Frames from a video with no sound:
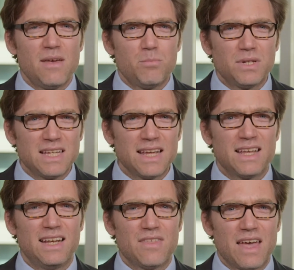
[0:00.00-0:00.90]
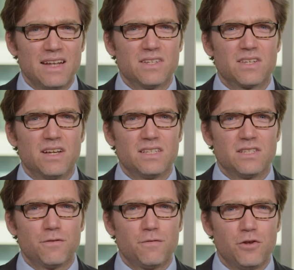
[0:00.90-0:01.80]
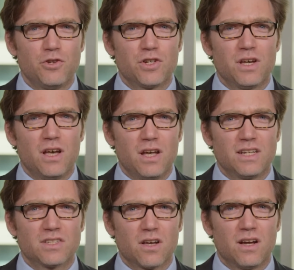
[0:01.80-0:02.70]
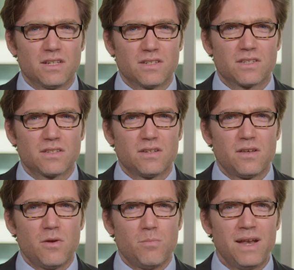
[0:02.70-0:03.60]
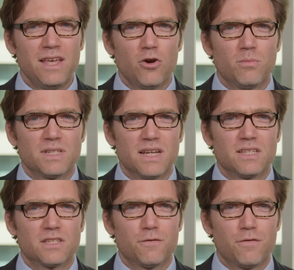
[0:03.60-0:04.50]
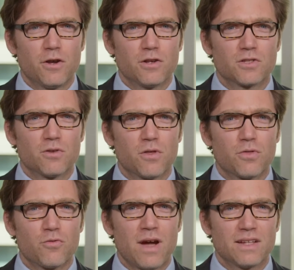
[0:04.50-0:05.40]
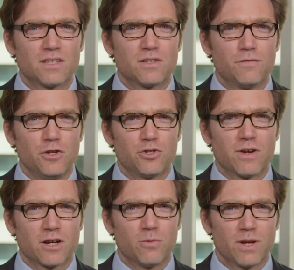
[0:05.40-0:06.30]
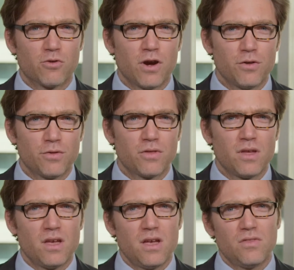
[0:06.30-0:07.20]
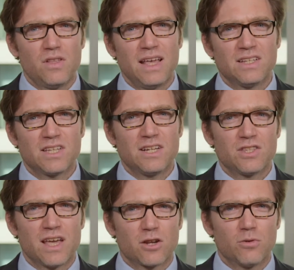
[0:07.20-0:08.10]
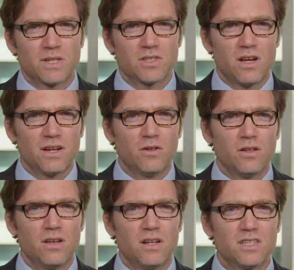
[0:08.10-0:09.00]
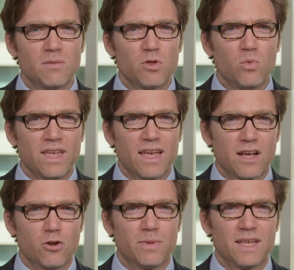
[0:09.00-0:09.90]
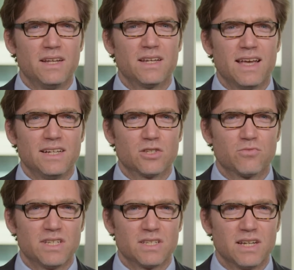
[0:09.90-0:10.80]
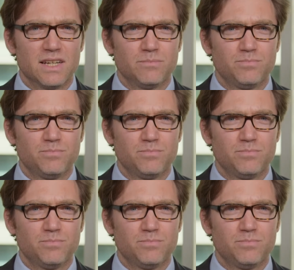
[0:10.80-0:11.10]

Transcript: particularly their insights into future earnings guidance. Many commentators are focused on the threats to future economic growth, the late stage of the economic cycle, and some of the weak economic indicators recently.